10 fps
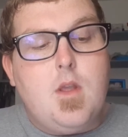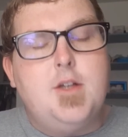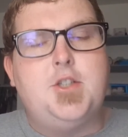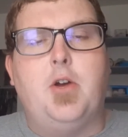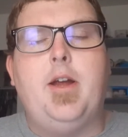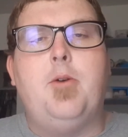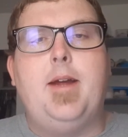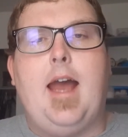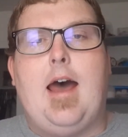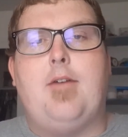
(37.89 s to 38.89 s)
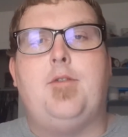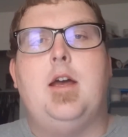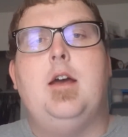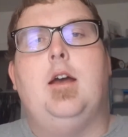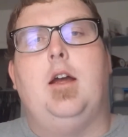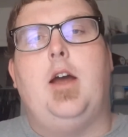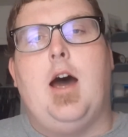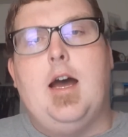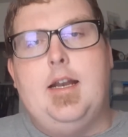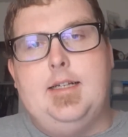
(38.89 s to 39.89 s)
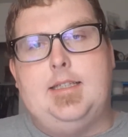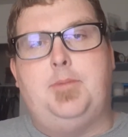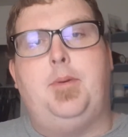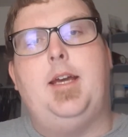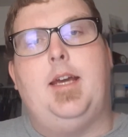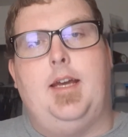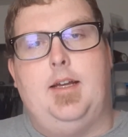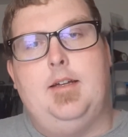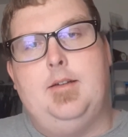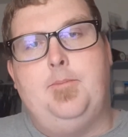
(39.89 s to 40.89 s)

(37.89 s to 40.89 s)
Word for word: So here we have God speaking,